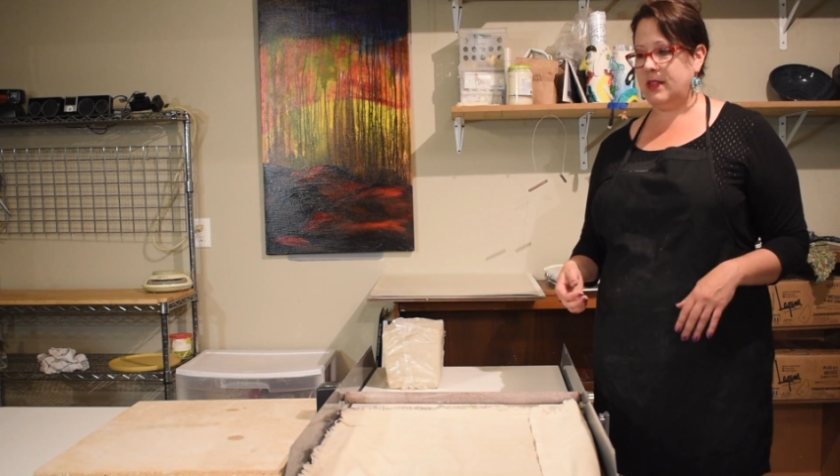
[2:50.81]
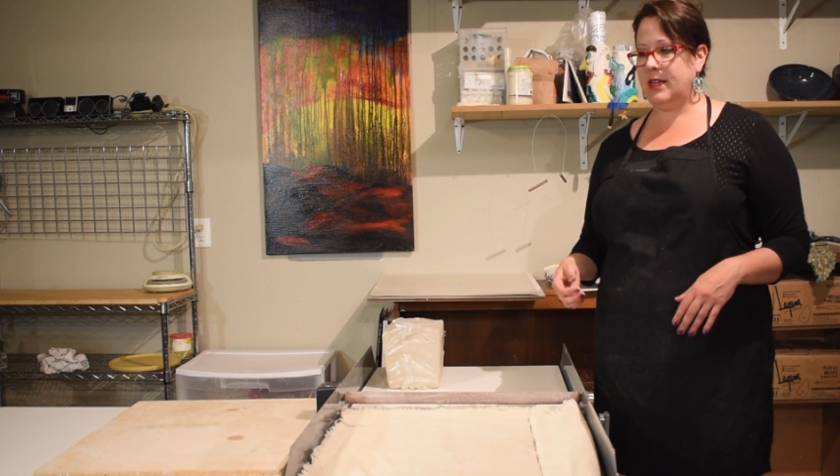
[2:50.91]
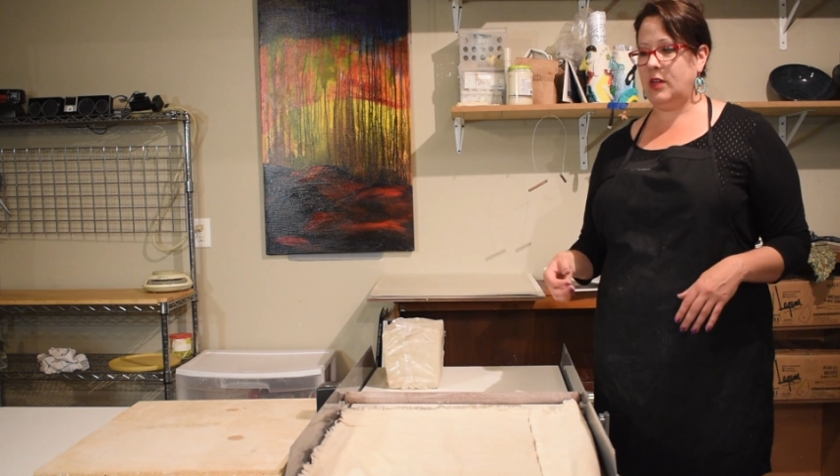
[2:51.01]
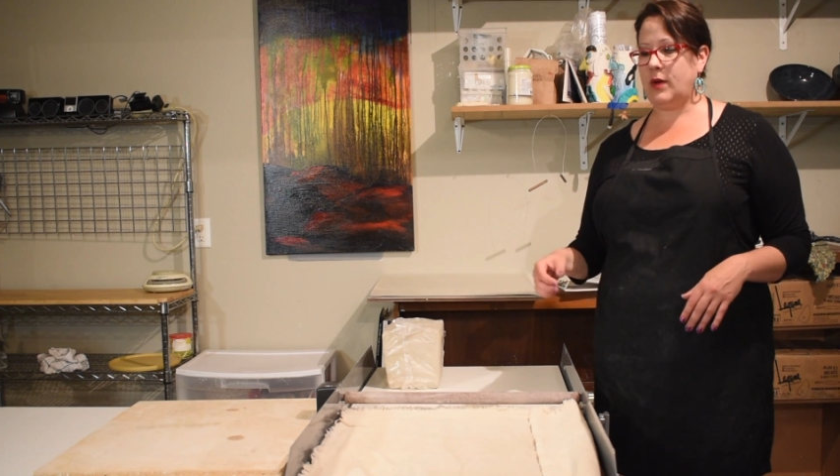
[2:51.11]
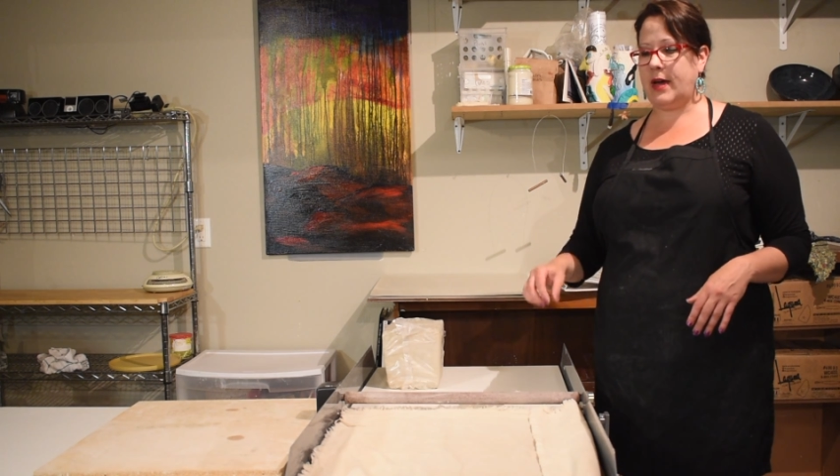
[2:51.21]

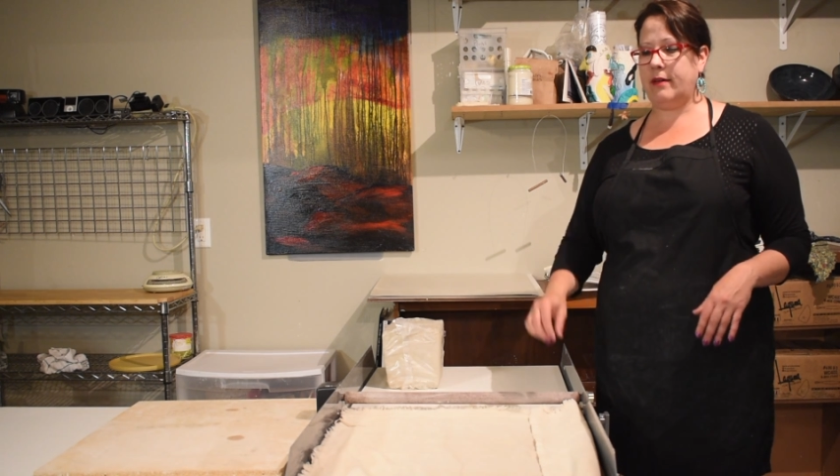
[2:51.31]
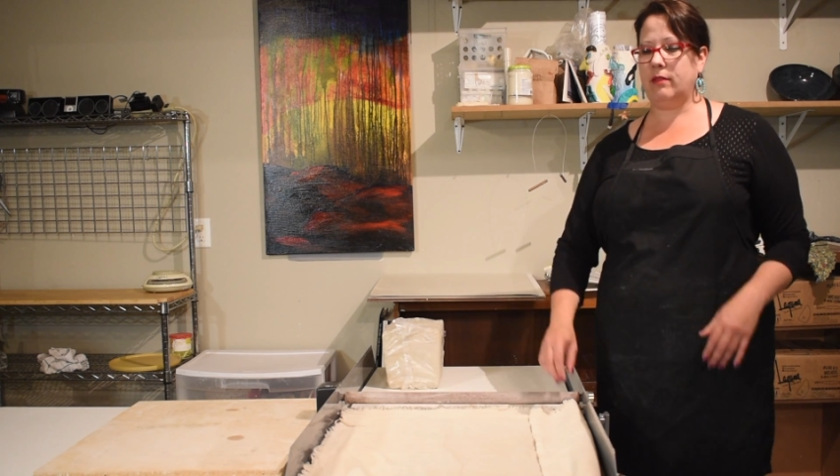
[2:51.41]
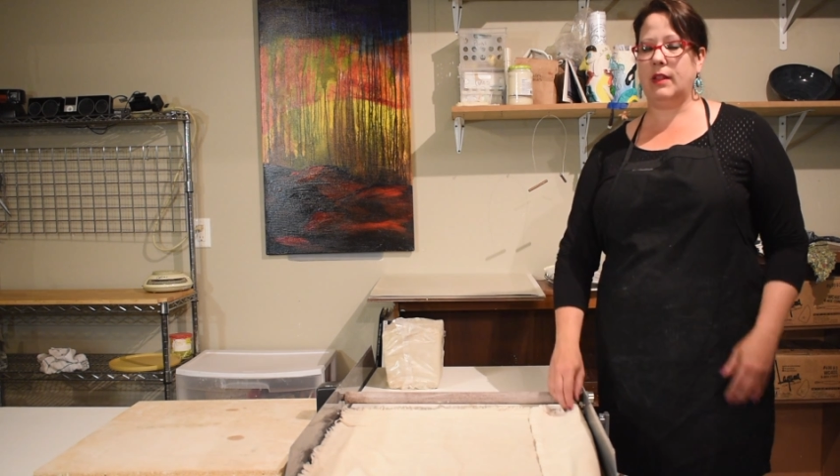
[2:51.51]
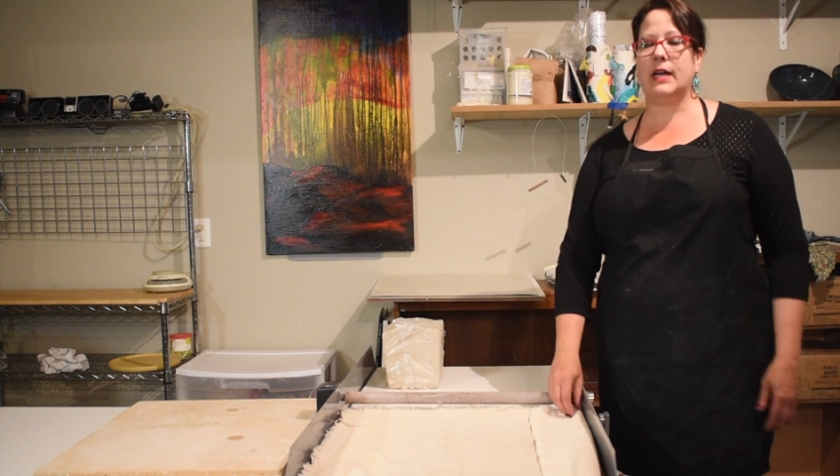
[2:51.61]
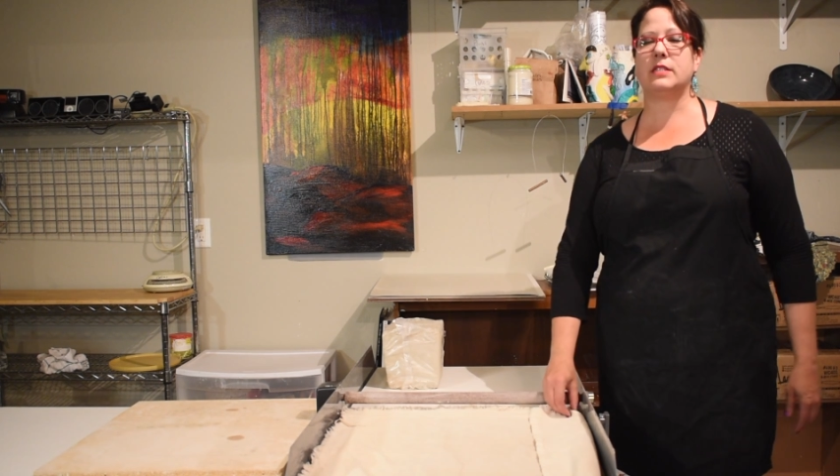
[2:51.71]
that you
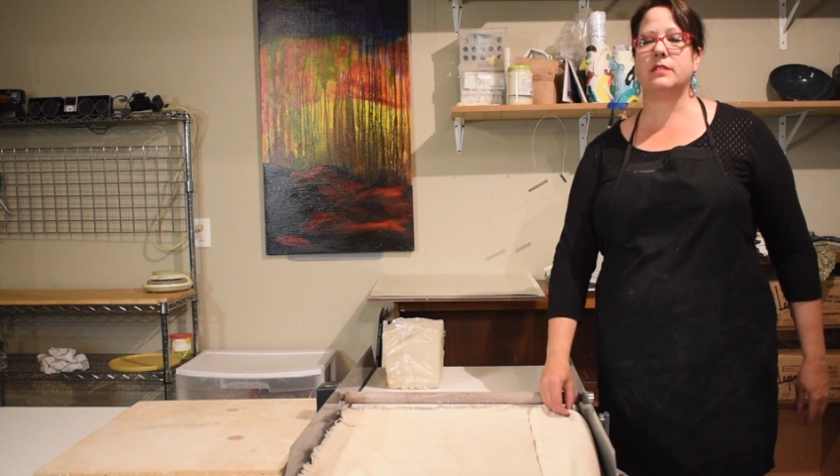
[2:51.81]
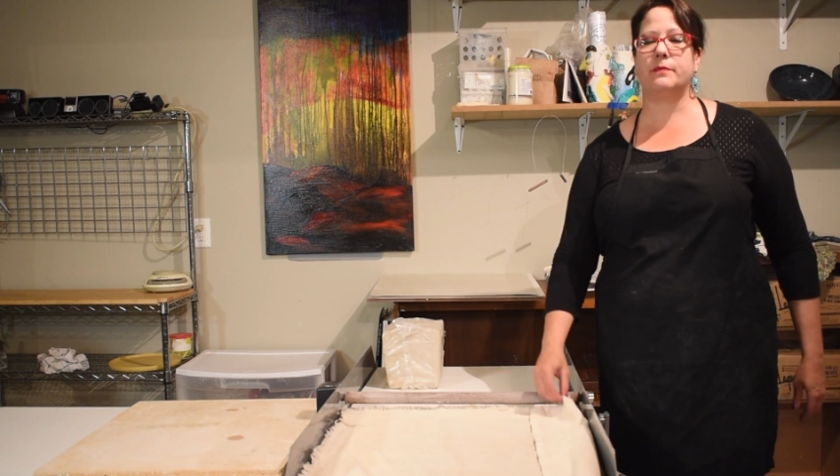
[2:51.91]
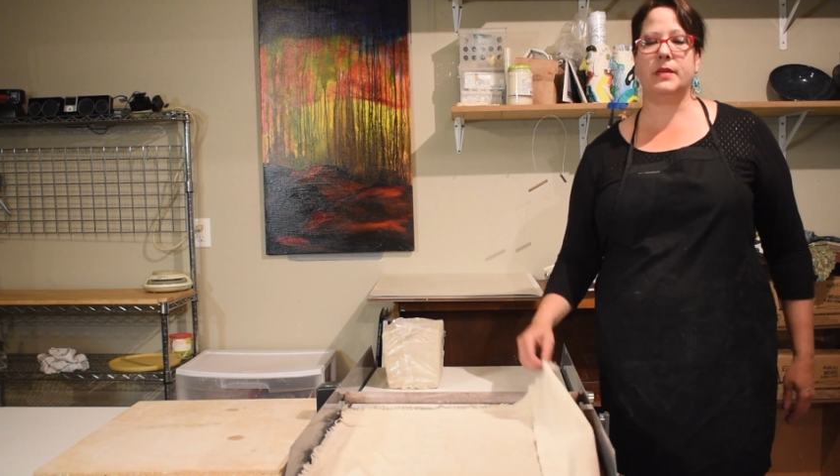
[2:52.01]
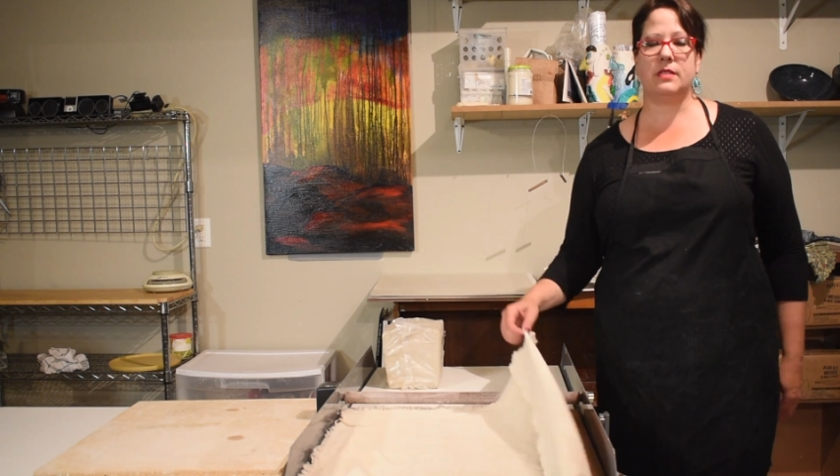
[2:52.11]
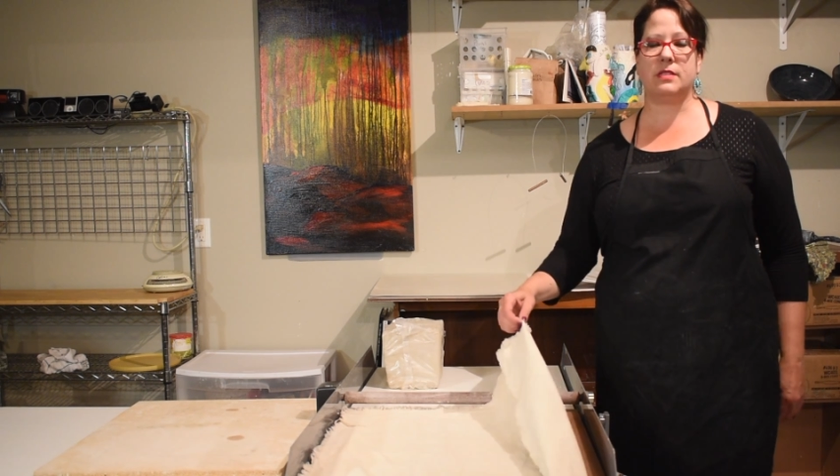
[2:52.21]
have lots of
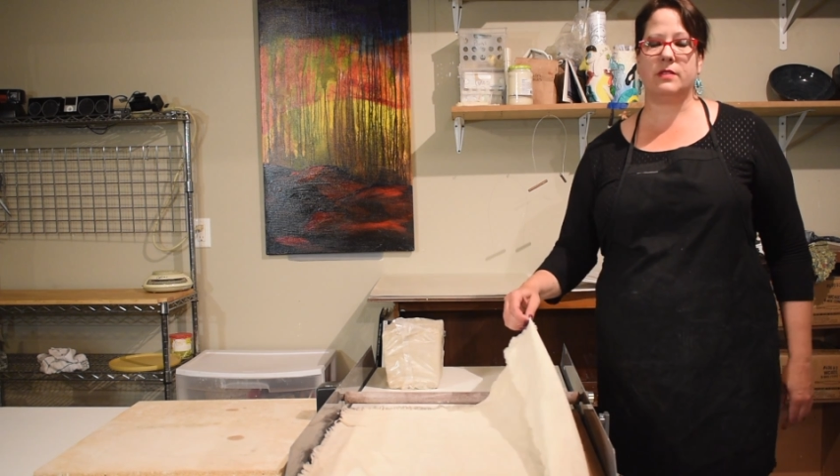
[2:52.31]
pieces